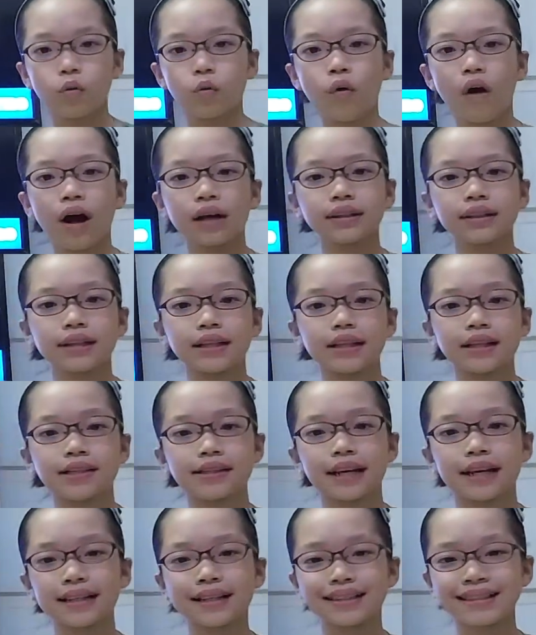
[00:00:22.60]
what is
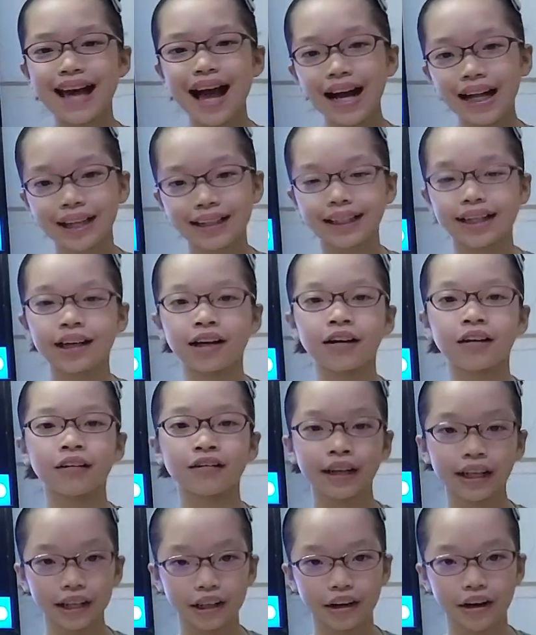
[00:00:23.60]
exactly a
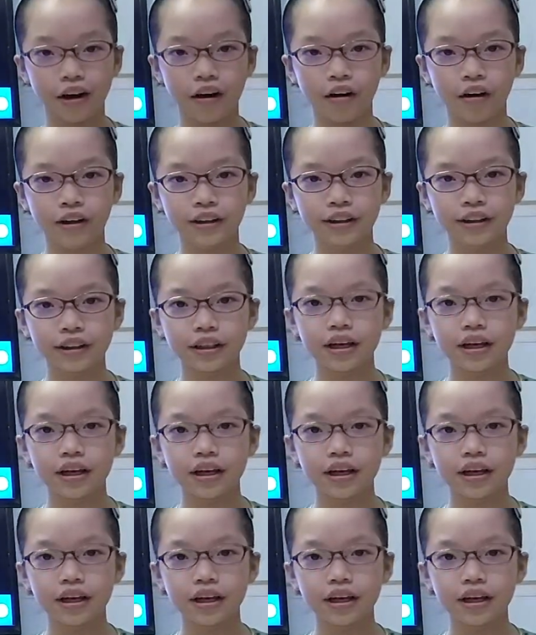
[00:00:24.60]
credit card?